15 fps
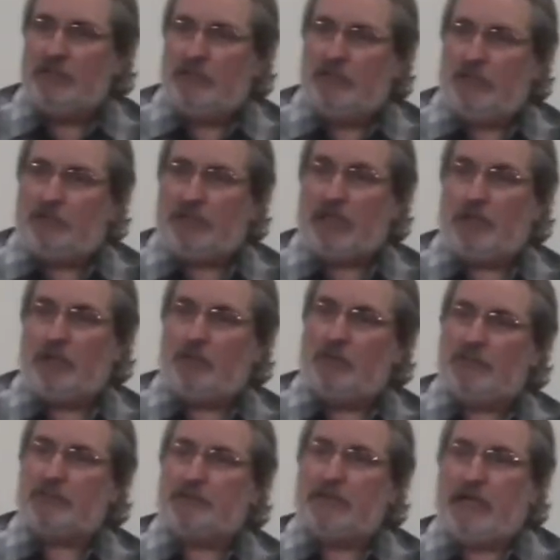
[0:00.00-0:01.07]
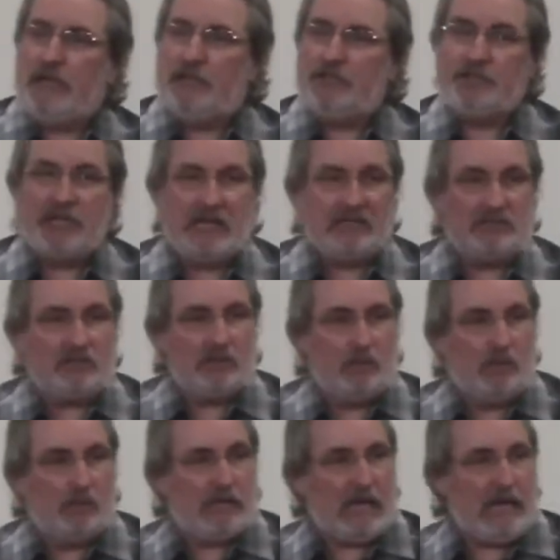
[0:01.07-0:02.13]
Peter responds, "Yes,
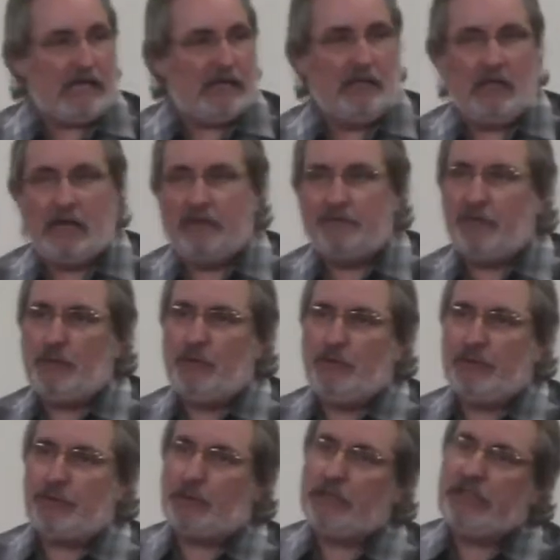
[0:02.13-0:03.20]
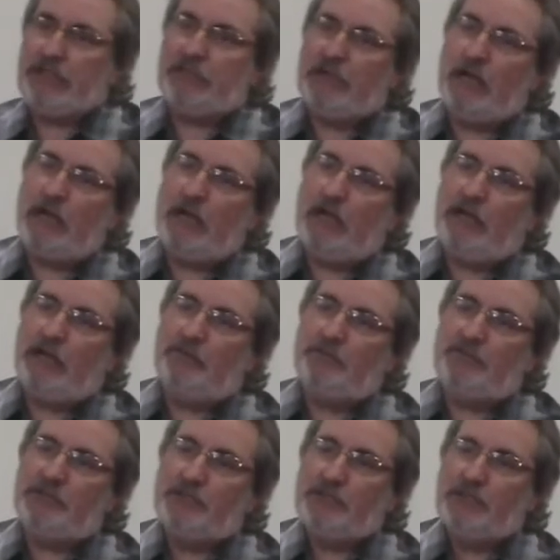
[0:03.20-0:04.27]
Lord, I love you." And three
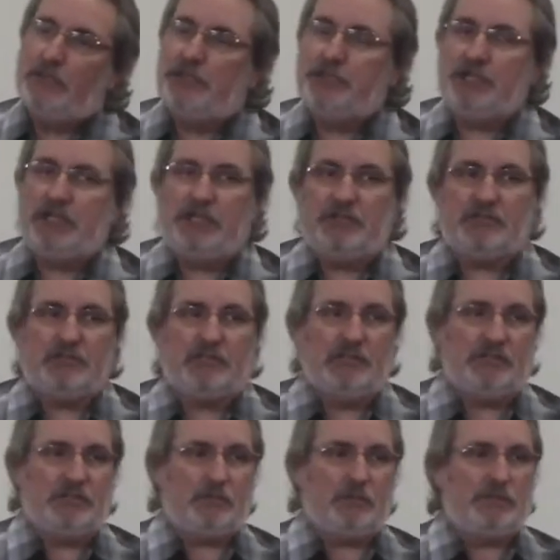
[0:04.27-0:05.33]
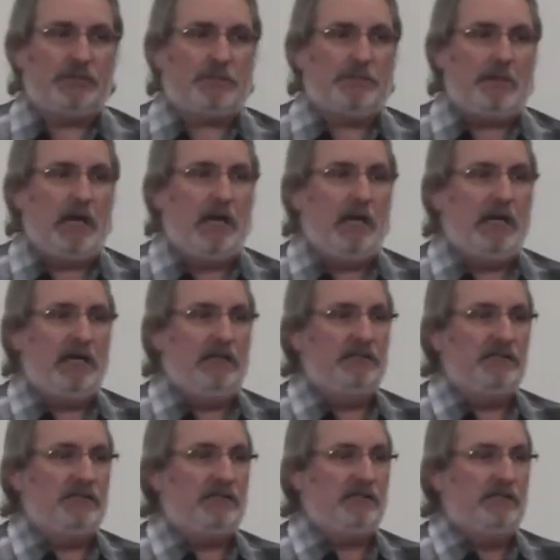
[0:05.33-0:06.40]
times Jesus
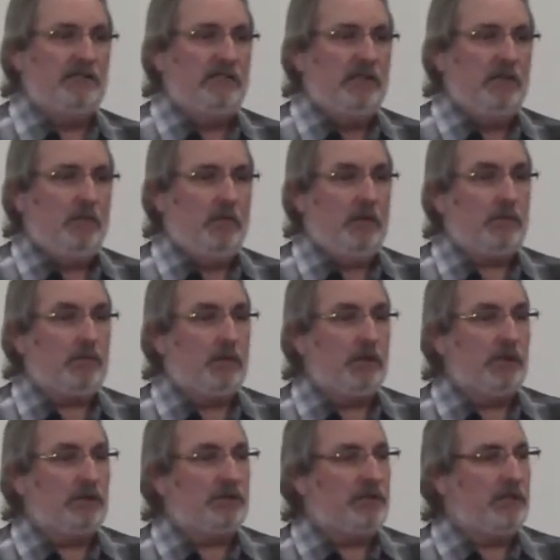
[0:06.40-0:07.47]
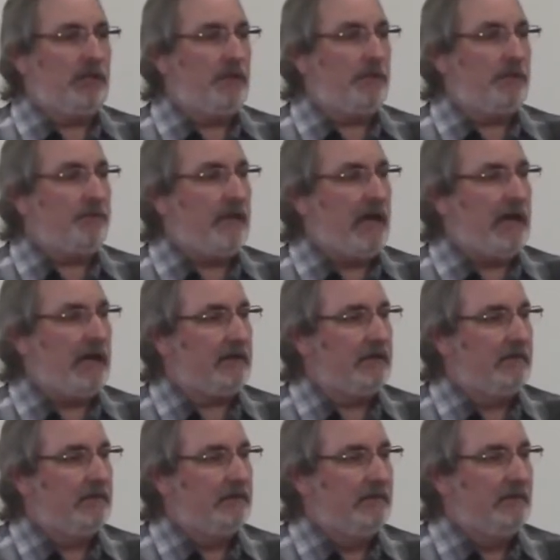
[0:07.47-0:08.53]
responds with words to the effect,
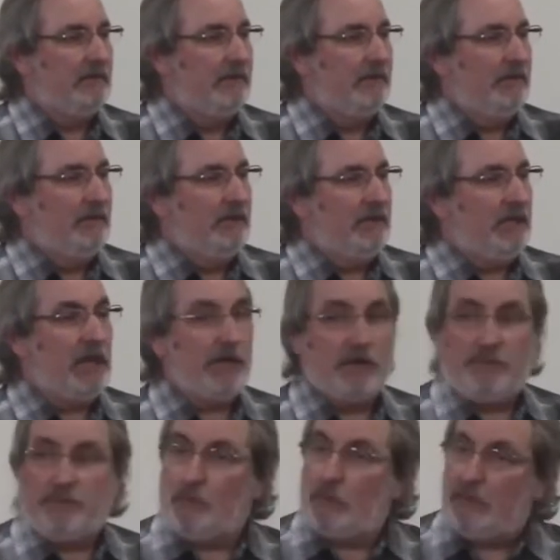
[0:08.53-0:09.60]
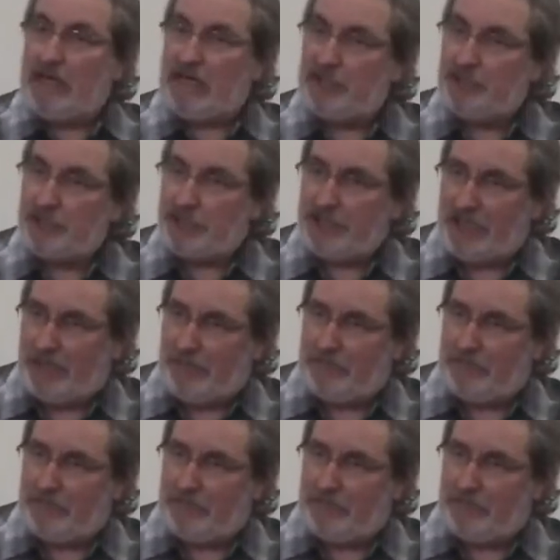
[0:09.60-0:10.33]
"Care for my sheep."